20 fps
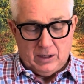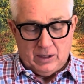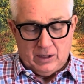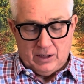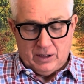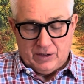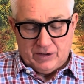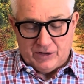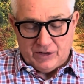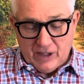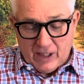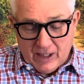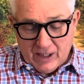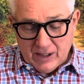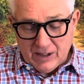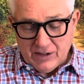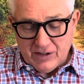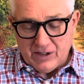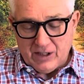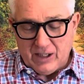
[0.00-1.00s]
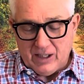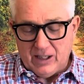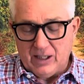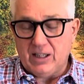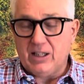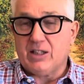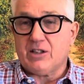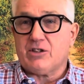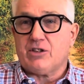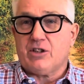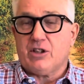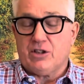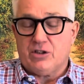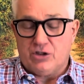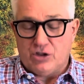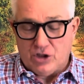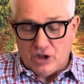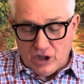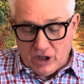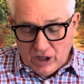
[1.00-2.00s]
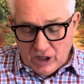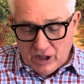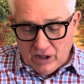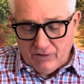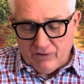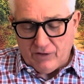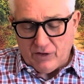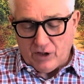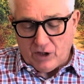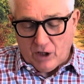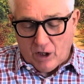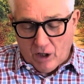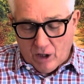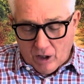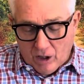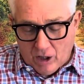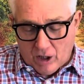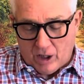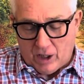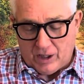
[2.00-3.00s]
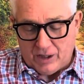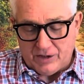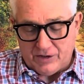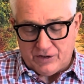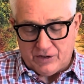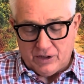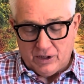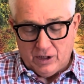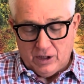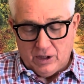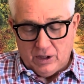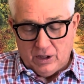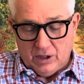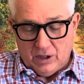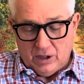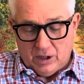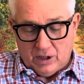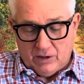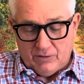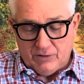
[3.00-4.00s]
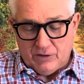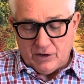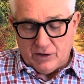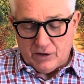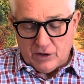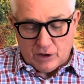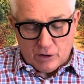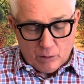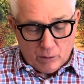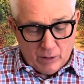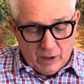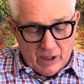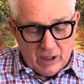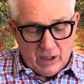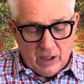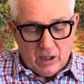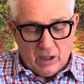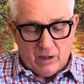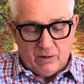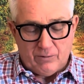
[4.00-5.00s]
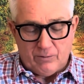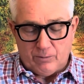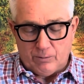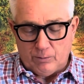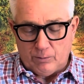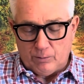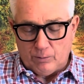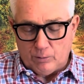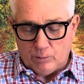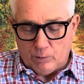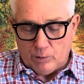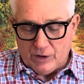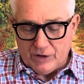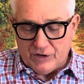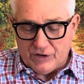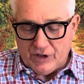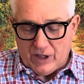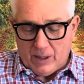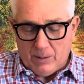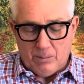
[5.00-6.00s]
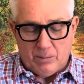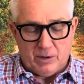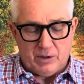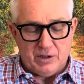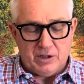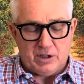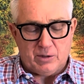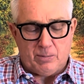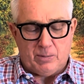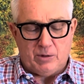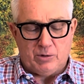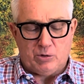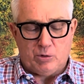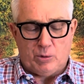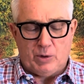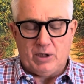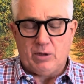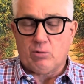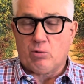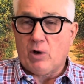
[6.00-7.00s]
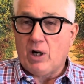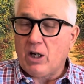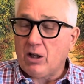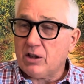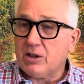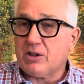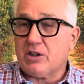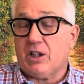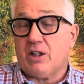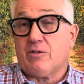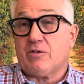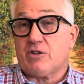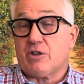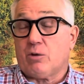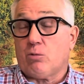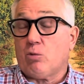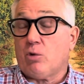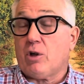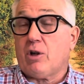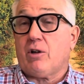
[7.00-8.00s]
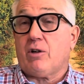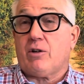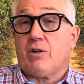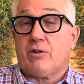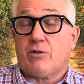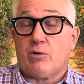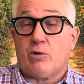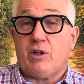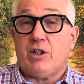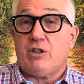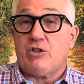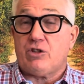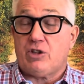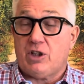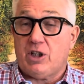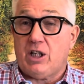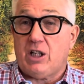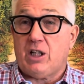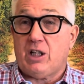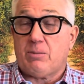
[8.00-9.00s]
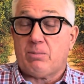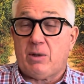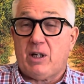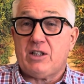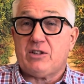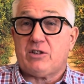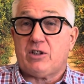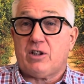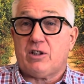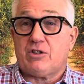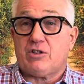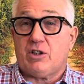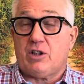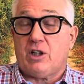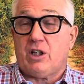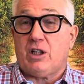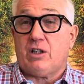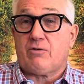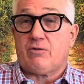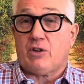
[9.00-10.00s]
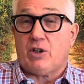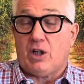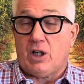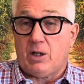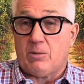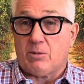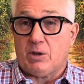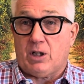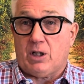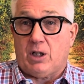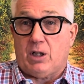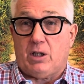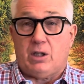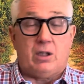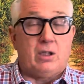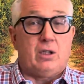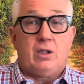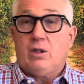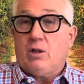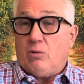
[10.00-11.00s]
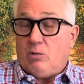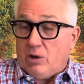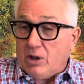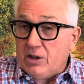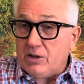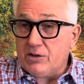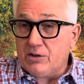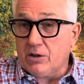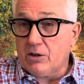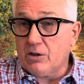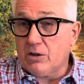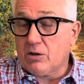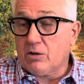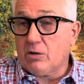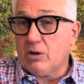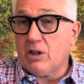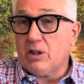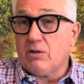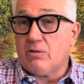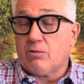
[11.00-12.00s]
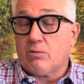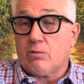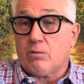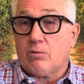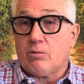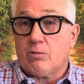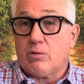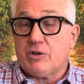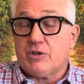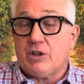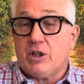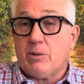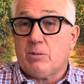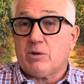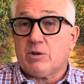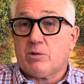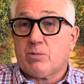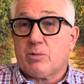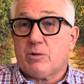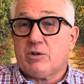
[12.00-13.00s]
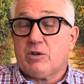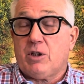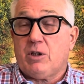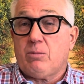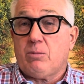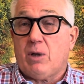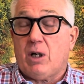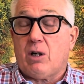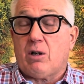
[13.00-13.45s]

since it is the chief cause of the degree of resemblance between relatives in one of the 3 basic genetic phenomena. What is the degree of resemblance between